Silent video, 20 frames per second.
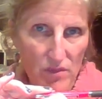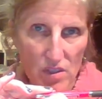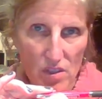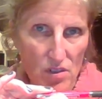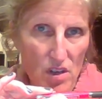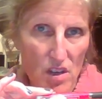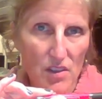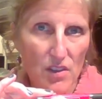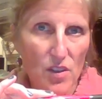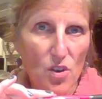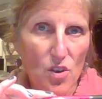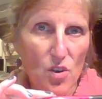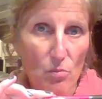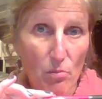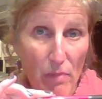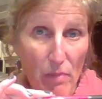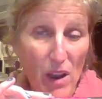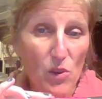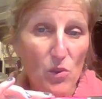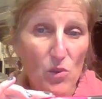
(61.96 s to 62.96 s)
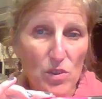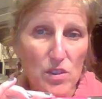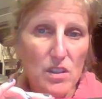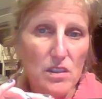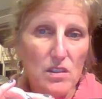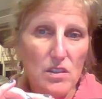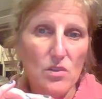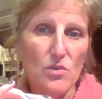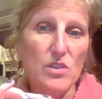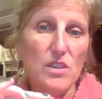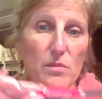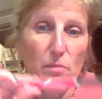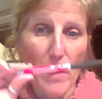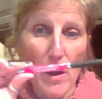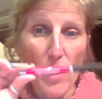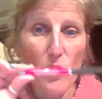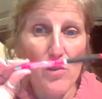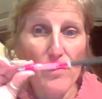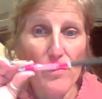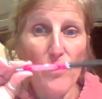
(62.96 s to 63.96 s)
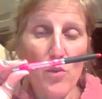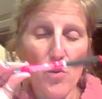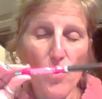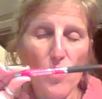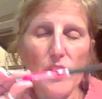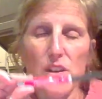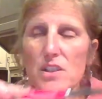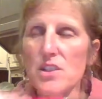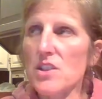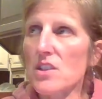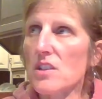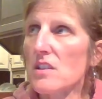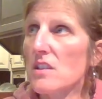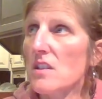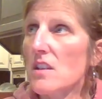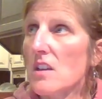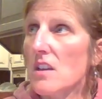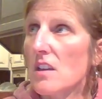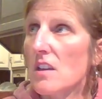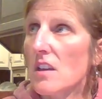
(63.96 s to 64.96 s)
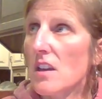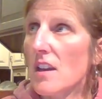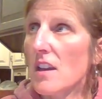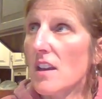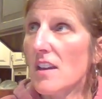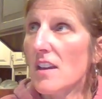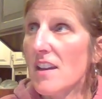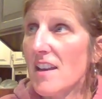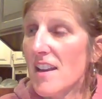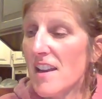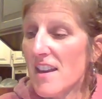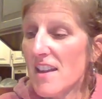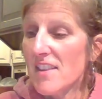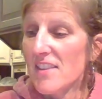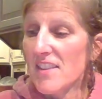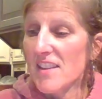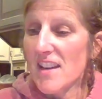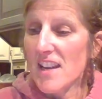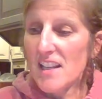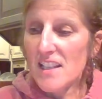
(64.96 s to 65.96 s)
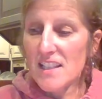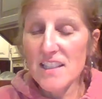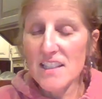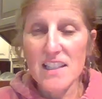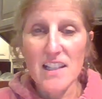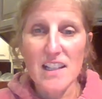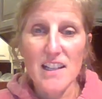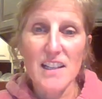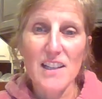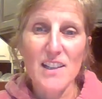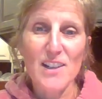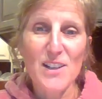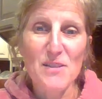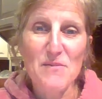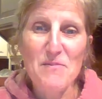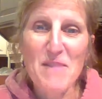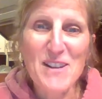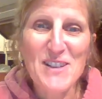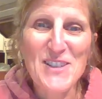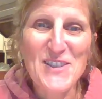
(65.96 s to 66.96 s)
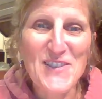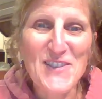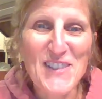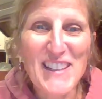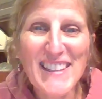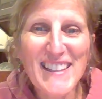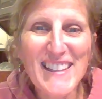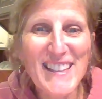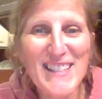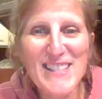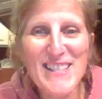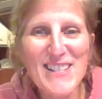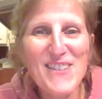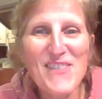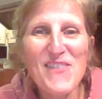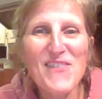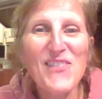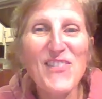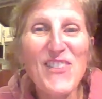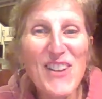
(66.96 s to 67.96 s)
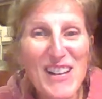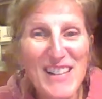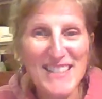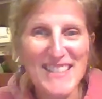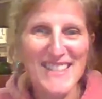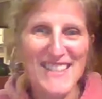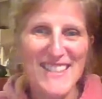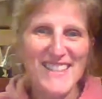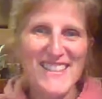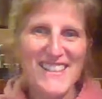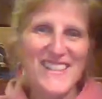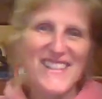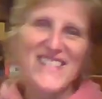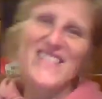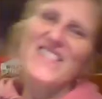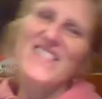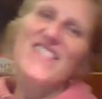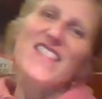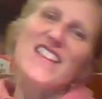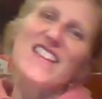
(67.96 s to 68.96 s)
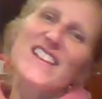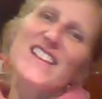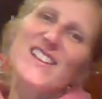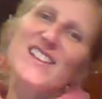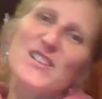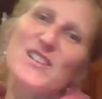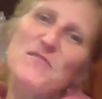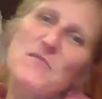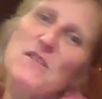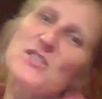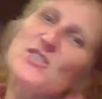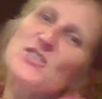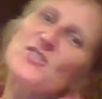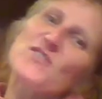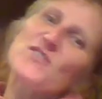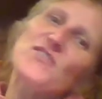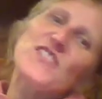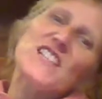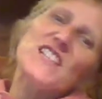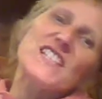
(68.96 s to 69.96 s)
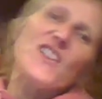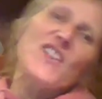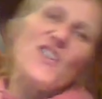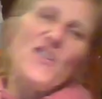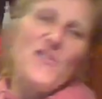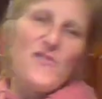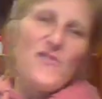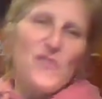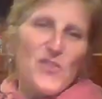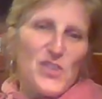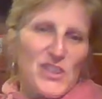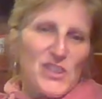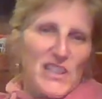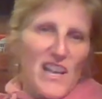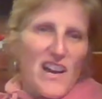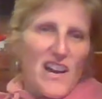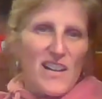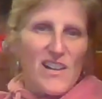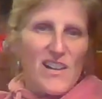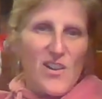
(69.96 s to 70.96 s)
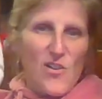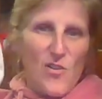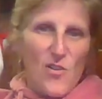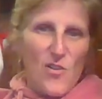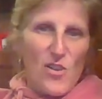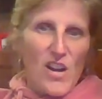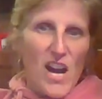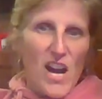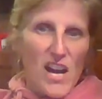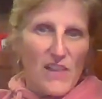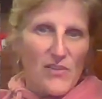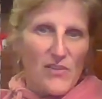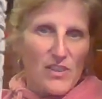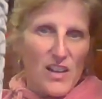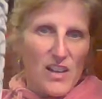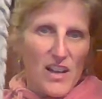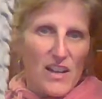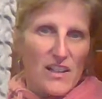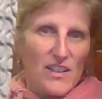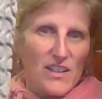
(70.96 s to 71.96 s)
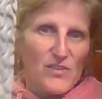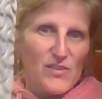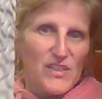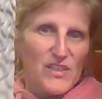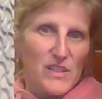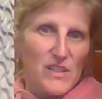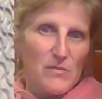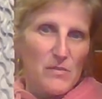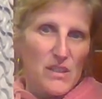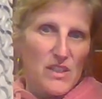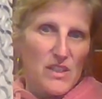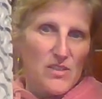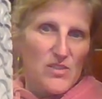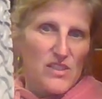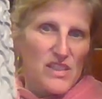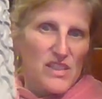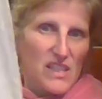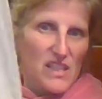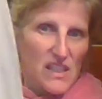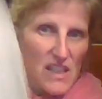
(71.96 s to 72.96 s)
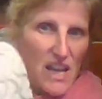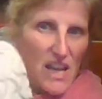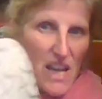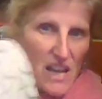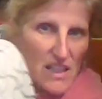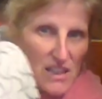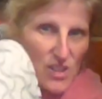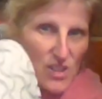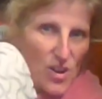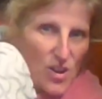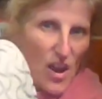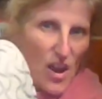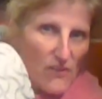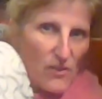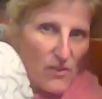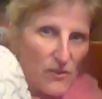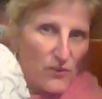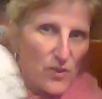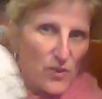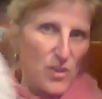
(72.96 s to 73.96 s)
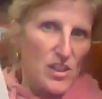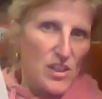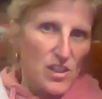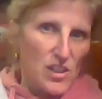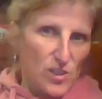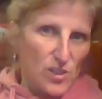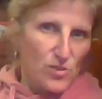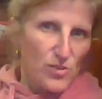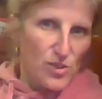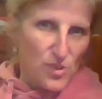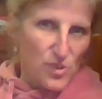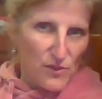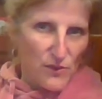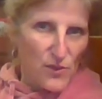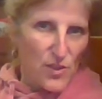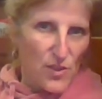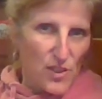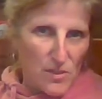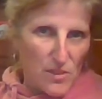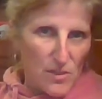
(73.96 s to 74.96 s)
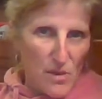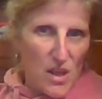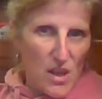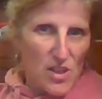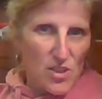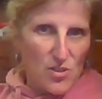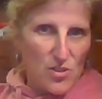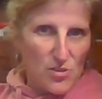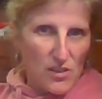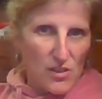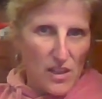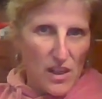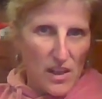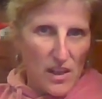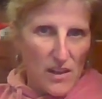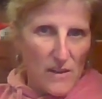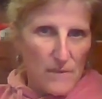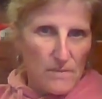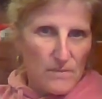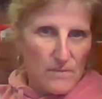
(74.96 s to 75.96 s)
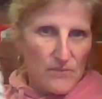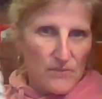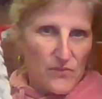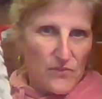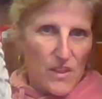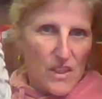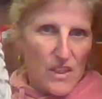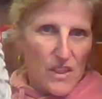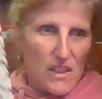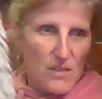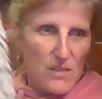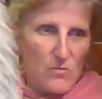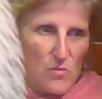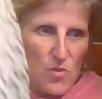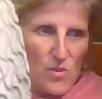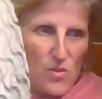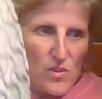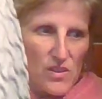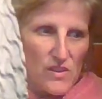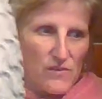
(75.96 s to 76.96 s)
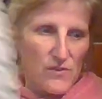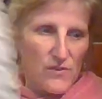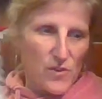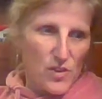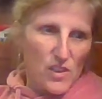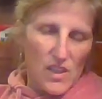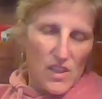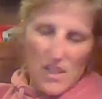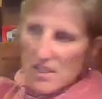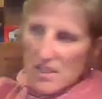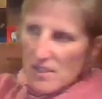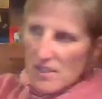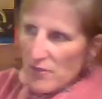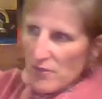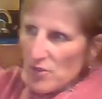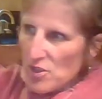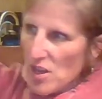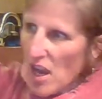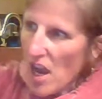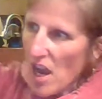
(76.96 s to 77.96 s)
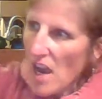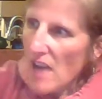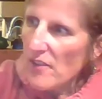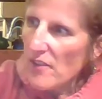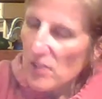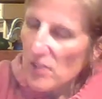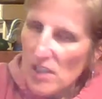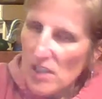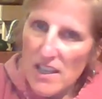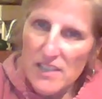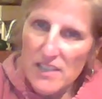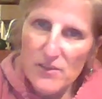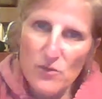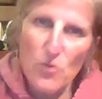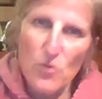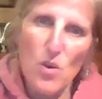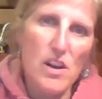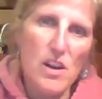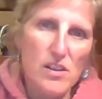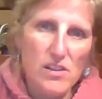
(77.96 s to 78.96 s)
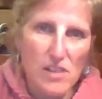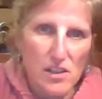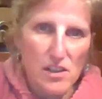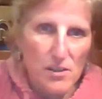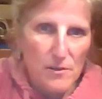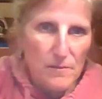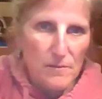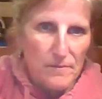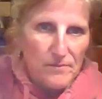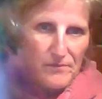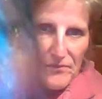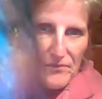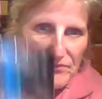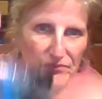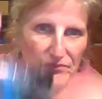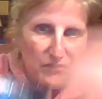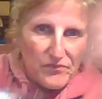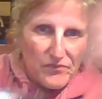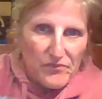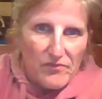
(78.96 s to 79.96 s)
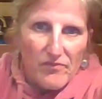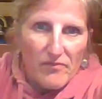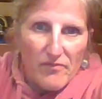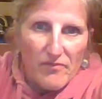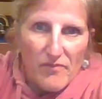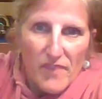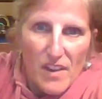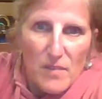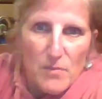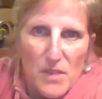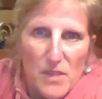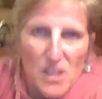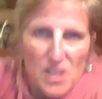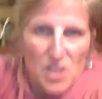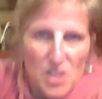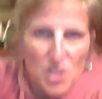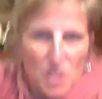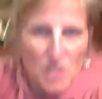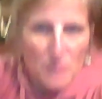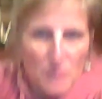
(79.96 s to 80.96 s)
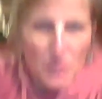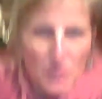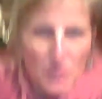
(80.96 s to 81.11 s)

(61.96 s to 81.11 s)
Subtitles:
they're not. They're about. So it's about 4 inches. Okay. The next thing you're going to measure with is your foot. You're going to measure if things are a foot long or not a foot long. You've seen me do this in class. You have a foot, use your foot to measure. Okay. Is it more than a foot, less than a foot? I have a glass of water here. I'm going to adjust my